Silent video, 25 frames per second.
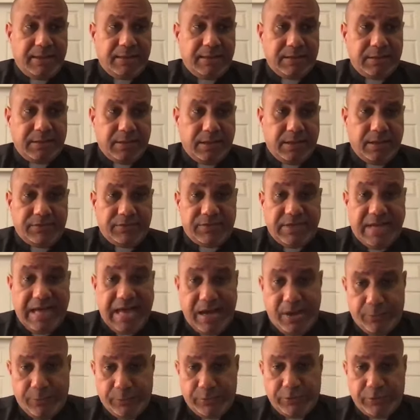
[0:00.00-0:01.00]
lost
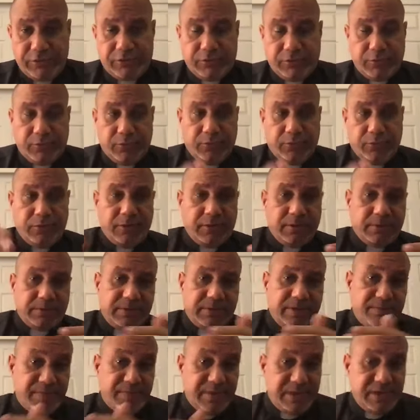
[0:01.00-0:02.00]
hours or
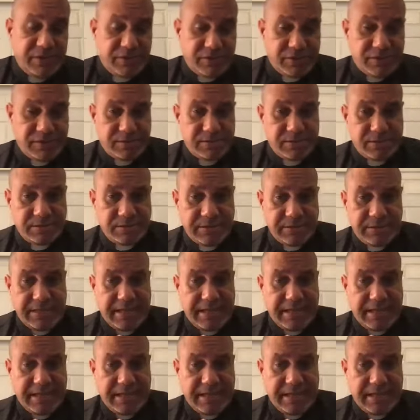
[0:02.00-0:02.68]
diminished